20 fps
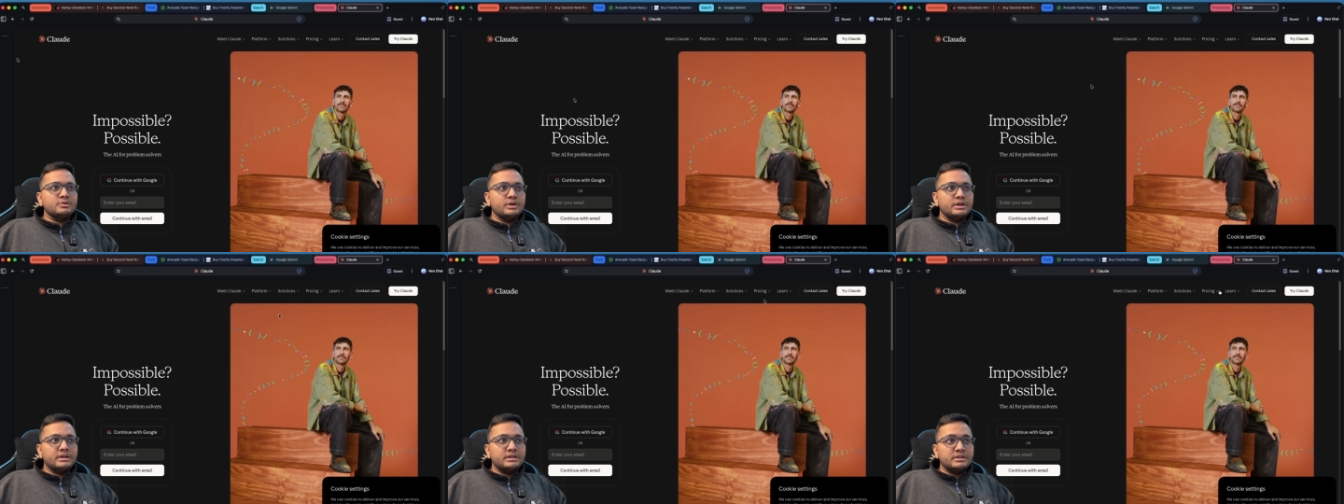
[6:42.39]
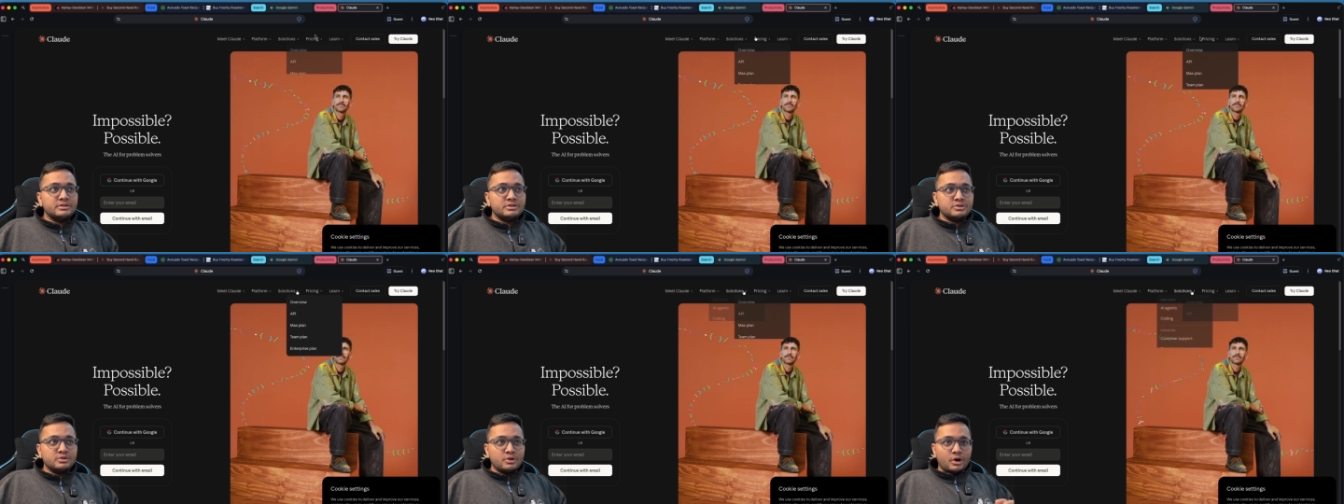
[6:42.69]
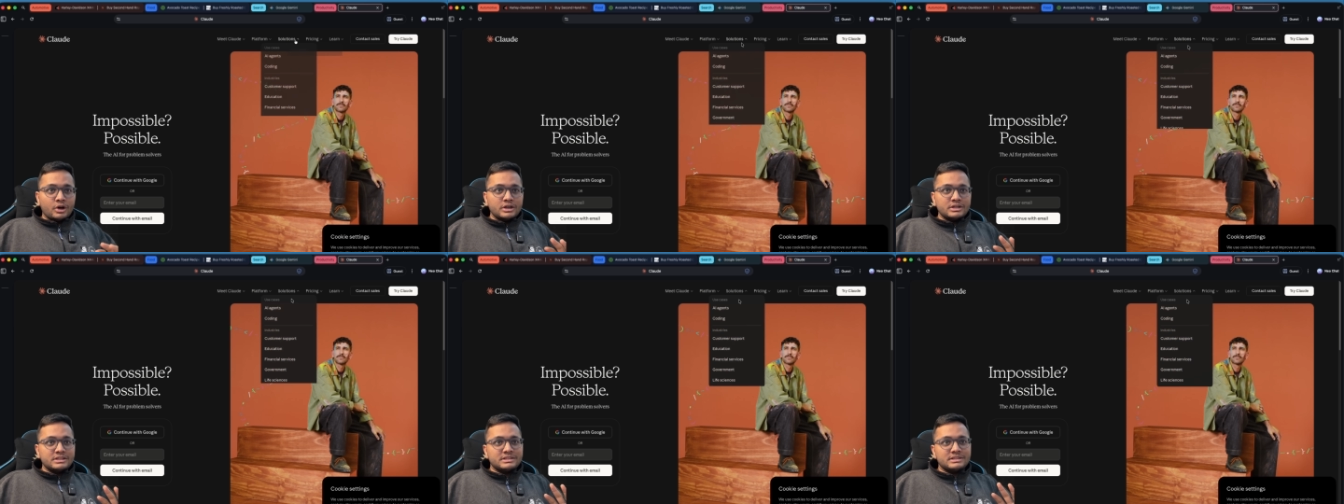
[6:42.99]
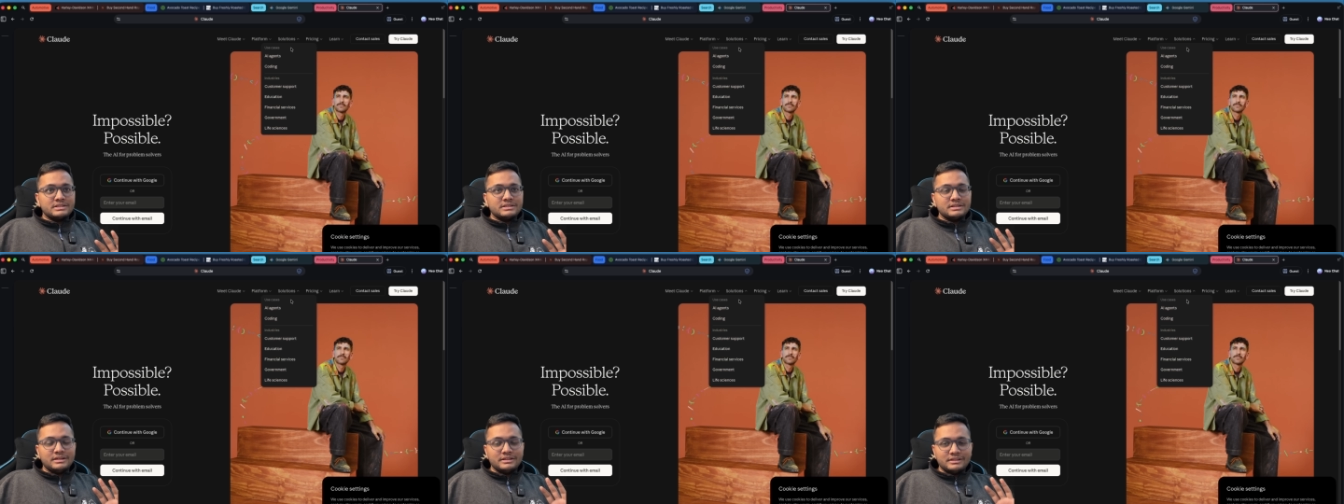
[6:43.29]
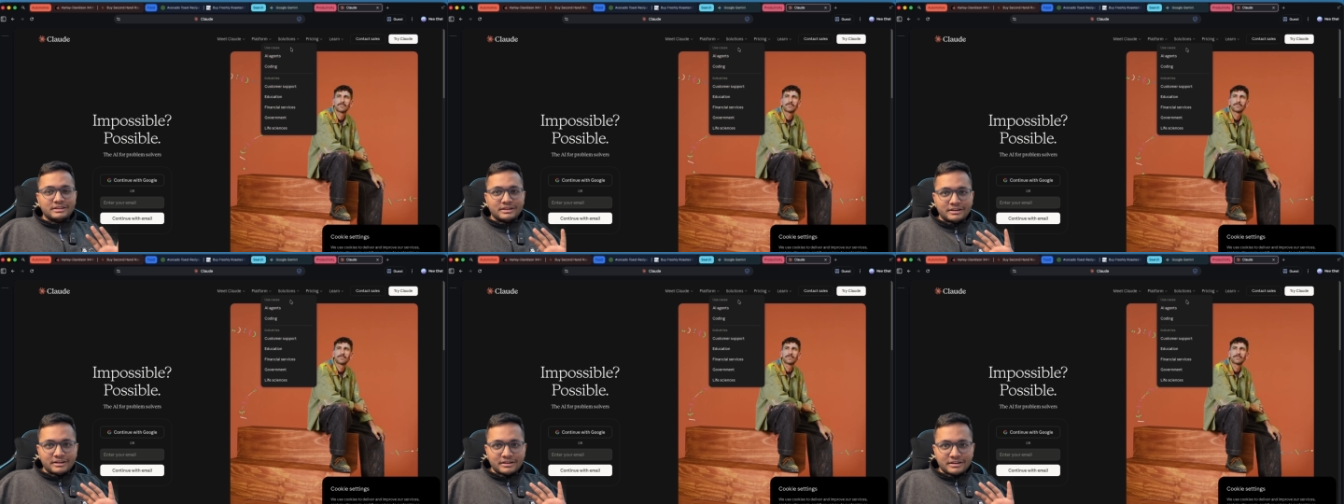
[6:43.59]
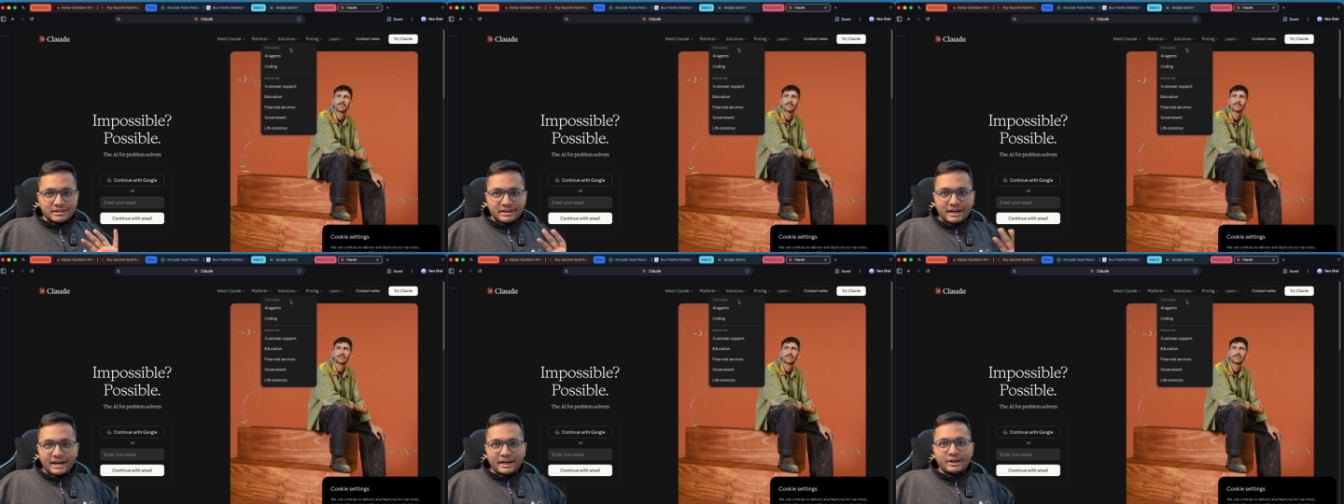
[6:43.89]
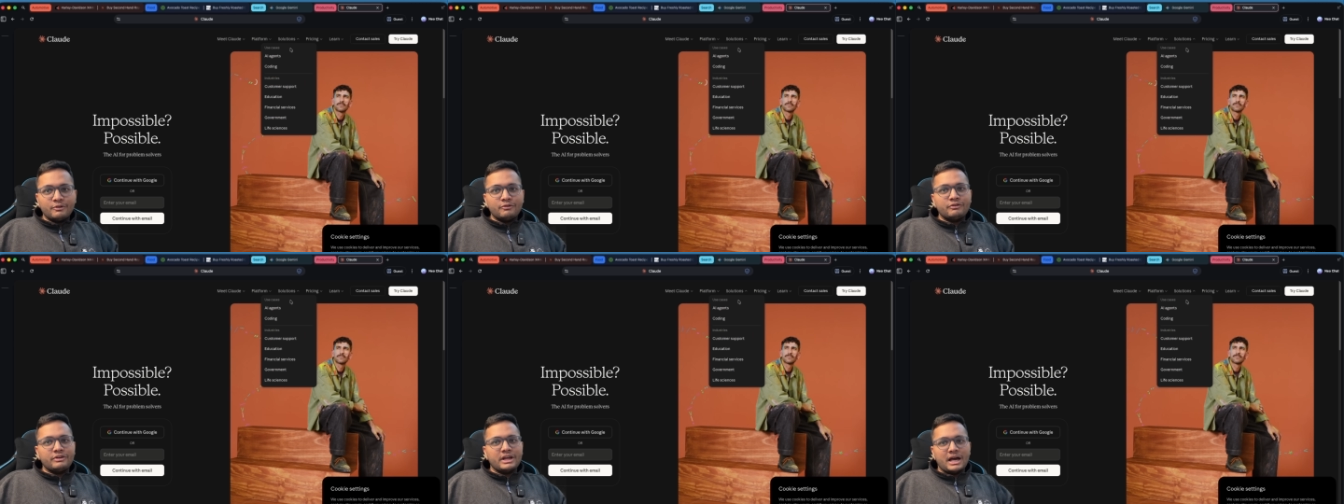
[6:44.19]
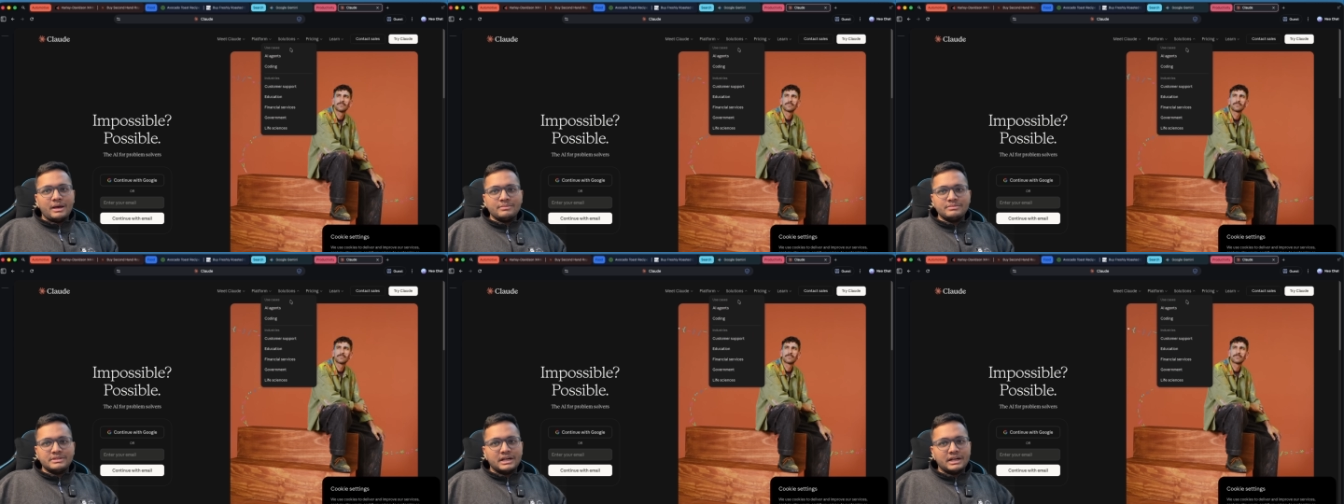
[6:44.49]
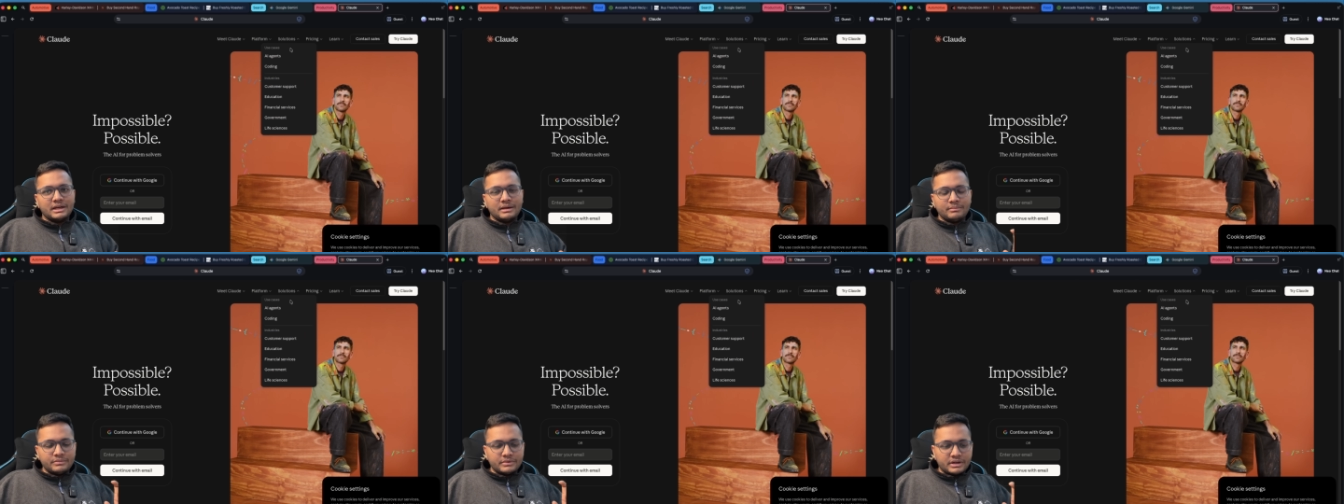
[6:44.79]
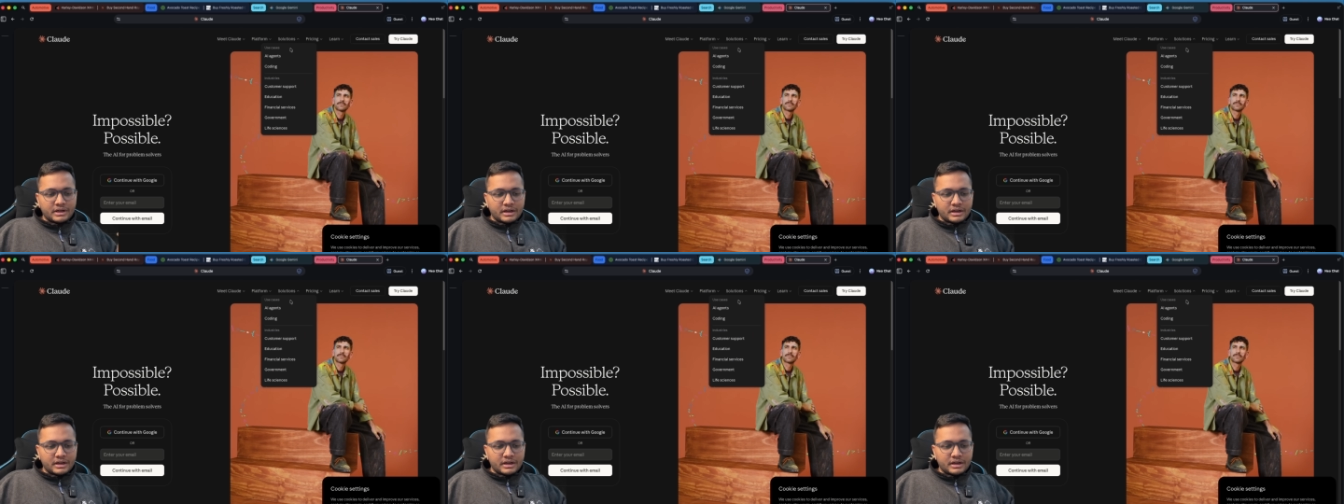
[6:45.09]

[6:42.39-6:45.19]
So it sorts the kind of tabs that I'm